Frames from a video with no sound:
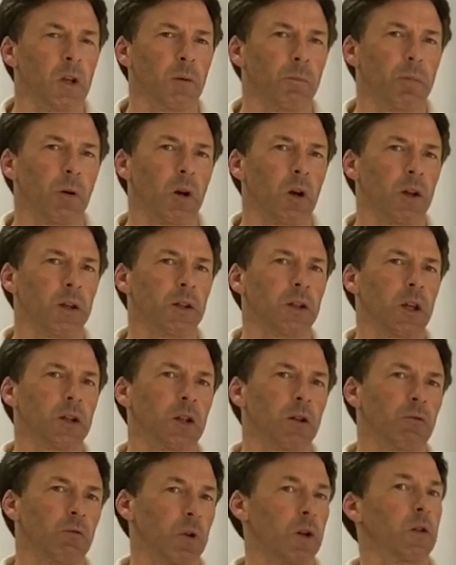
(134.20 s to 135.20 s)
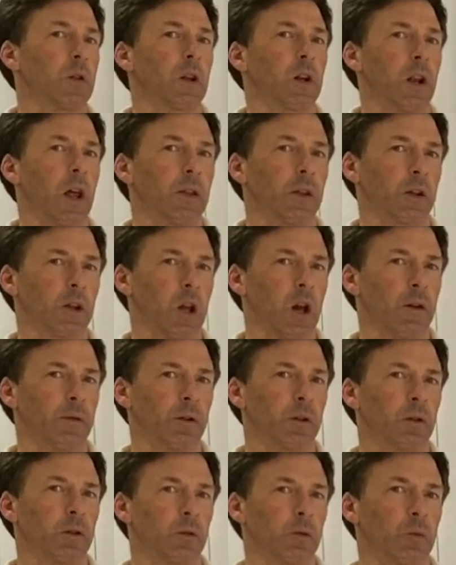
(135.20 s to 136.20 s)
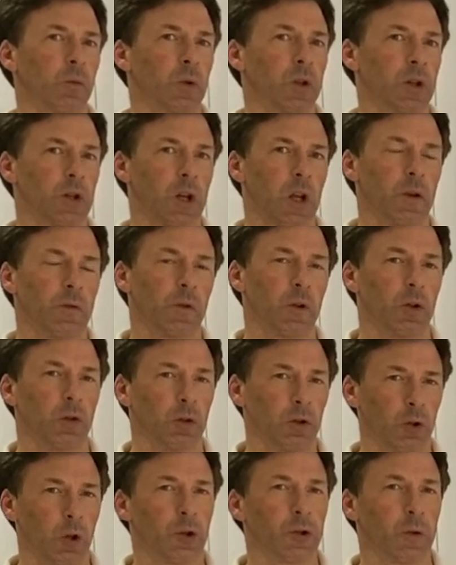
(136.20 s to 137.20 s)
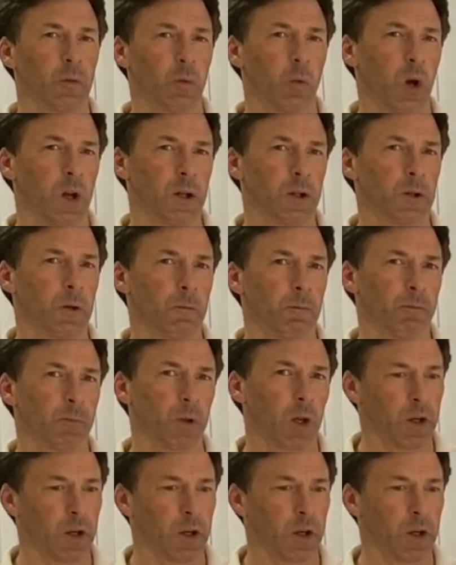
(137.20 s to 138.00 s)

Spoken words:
By getting rid of the leather cover, we save a lot of weight.